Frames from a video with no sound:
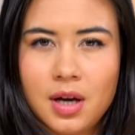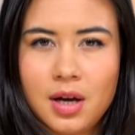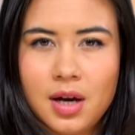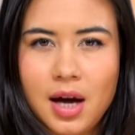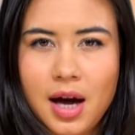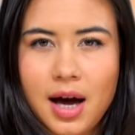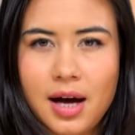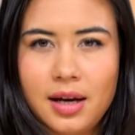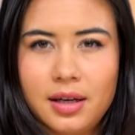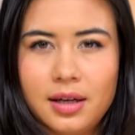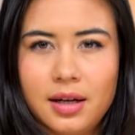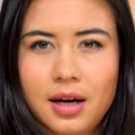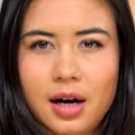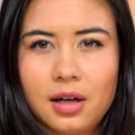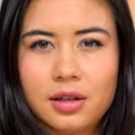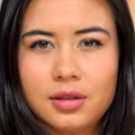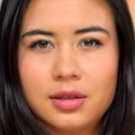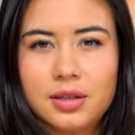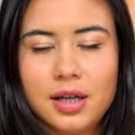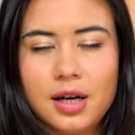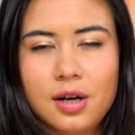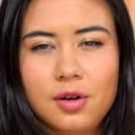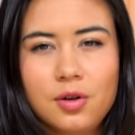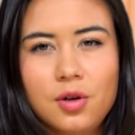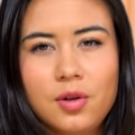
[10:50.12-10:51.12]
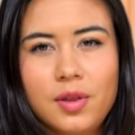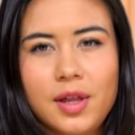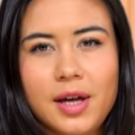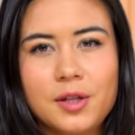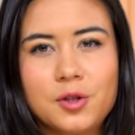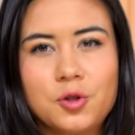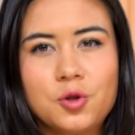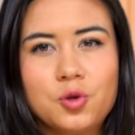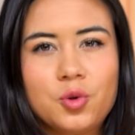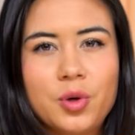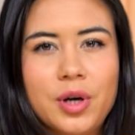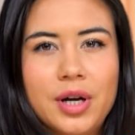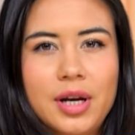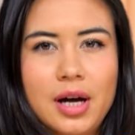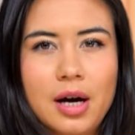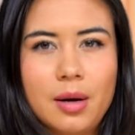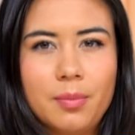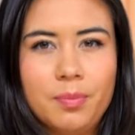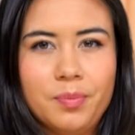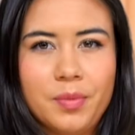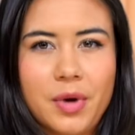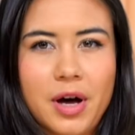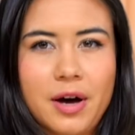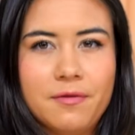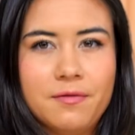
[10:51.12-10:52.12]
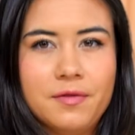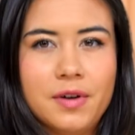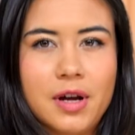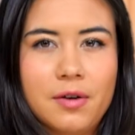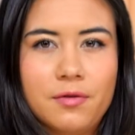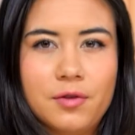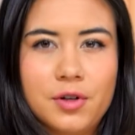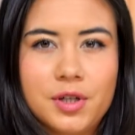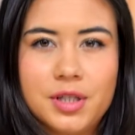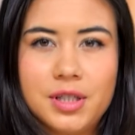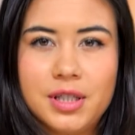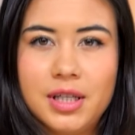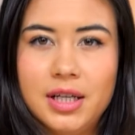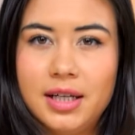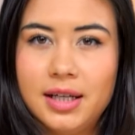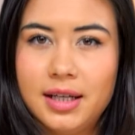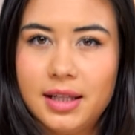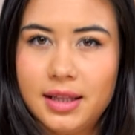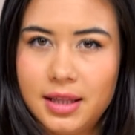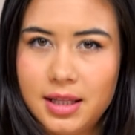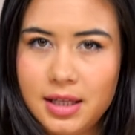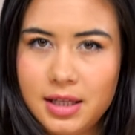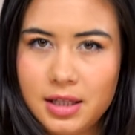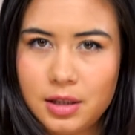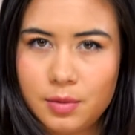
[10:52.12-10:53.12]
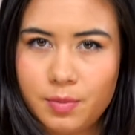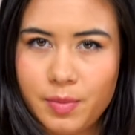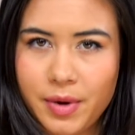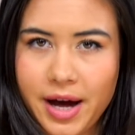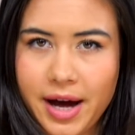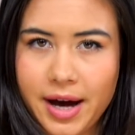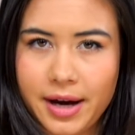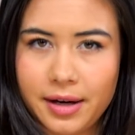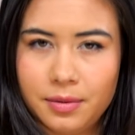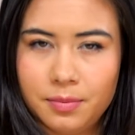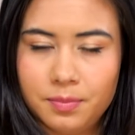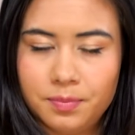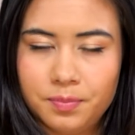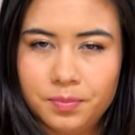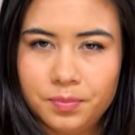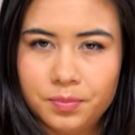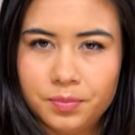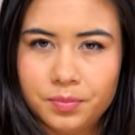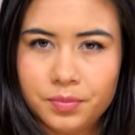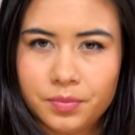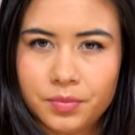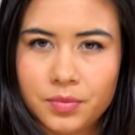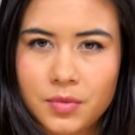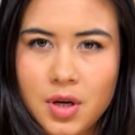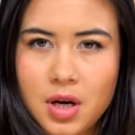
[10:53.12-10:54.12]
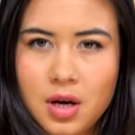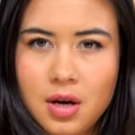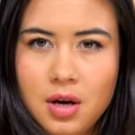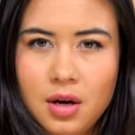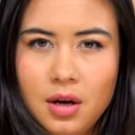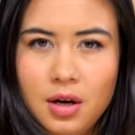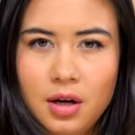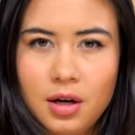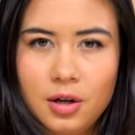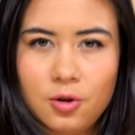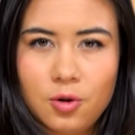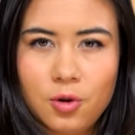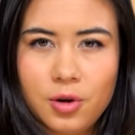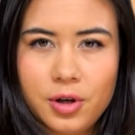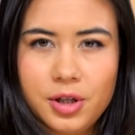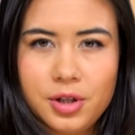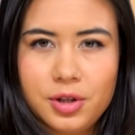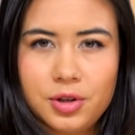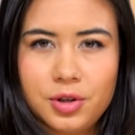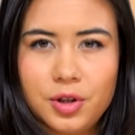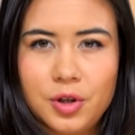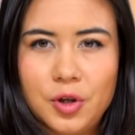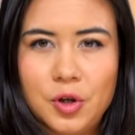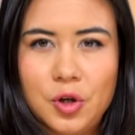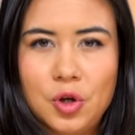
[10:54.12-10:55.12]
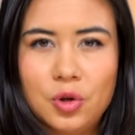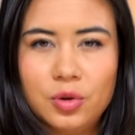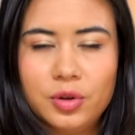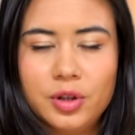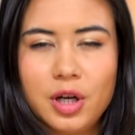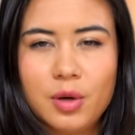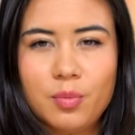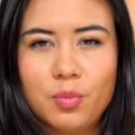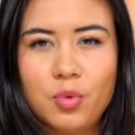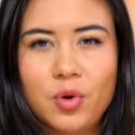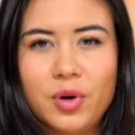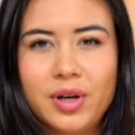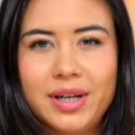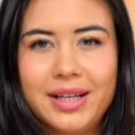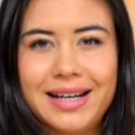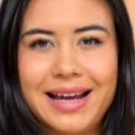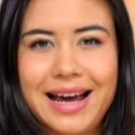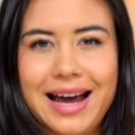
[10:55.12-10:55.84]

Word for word: Adding, I'll tell you that straight up, I've never seen it this bad. According to the newly appointed